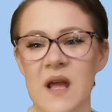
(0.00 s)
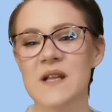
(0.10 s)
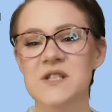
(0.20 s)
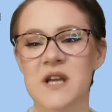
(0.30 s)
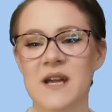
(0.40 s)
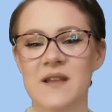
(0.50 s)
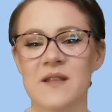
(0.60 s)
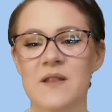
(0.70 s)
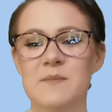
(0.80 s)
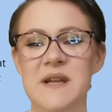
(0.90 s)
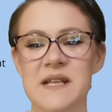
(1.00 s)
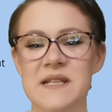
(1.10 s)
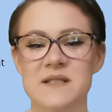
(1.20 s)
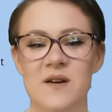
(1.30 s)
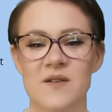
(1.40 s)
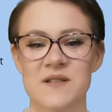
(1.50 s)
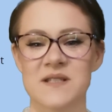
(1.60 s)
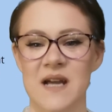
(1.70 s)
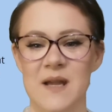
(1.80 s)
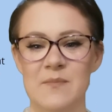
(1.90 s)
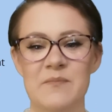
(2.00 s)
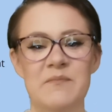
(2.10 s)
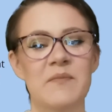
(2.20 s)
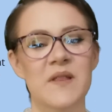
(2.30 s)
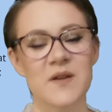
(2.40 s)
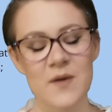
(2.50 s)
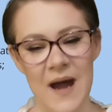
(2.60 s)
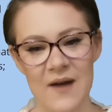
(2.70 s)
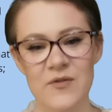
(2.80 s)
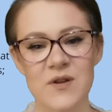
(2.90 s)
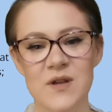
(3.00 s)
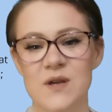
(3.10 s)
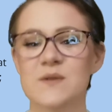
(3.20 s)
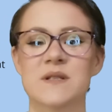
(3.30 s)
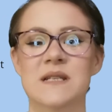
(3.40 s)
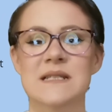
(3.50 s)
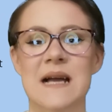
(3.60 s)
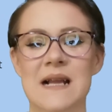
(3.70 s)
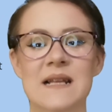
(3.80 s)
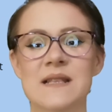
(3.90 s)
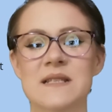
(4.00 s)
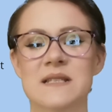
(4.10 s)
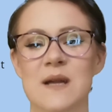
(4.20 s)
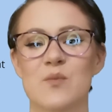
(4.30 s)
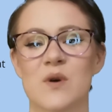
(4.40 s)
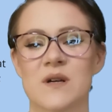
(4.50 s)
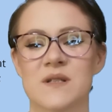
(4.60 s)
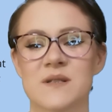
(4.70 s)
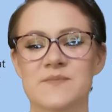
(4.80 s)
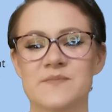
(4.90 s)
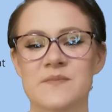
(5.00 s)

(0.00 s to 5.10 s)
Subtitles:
Then check that the meanings are the same, but that you haven't used exactly the same words.